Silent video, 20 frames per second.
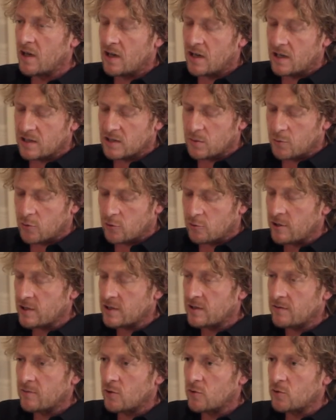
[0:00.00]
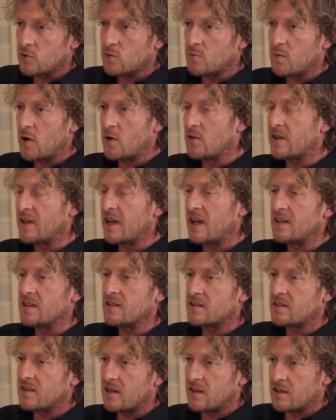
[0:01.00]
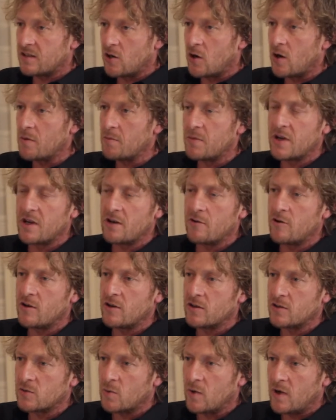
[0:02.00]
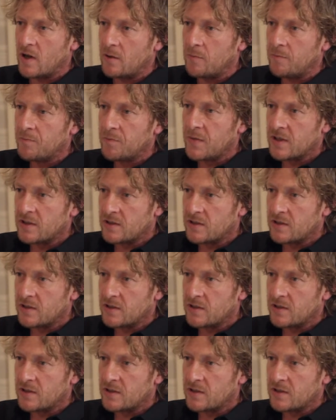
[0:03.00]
It's a progressive launch mode against a time period as well.